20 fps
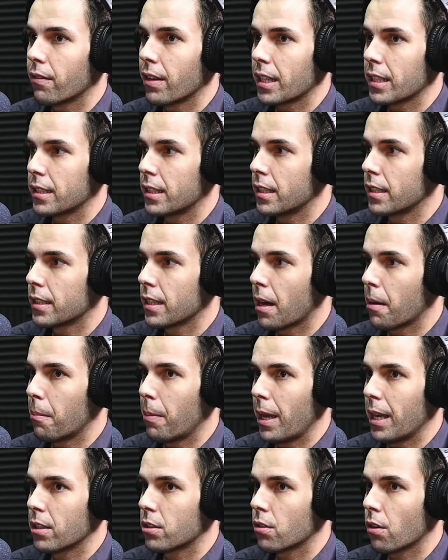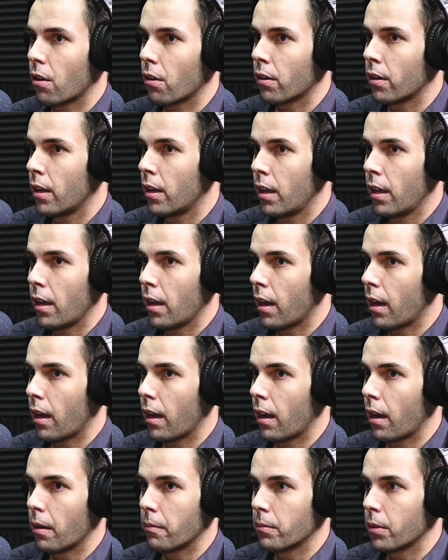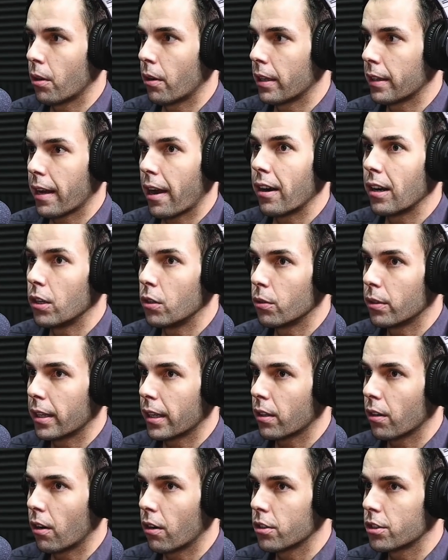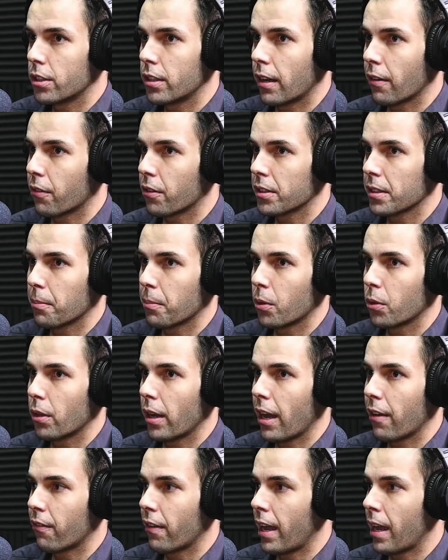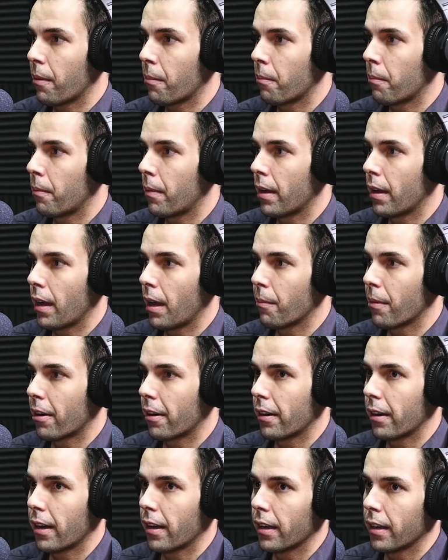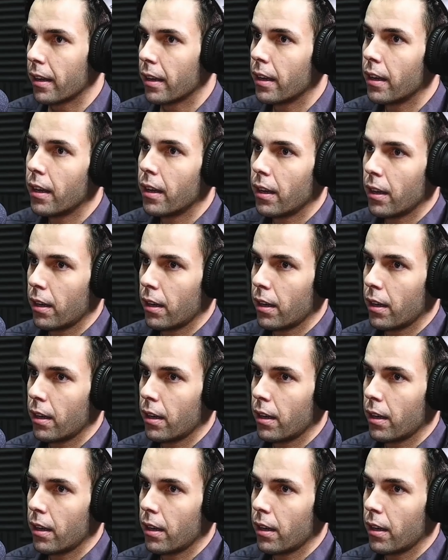of the vaccines are based on entirely new technology. Like, for example, you have mRNA.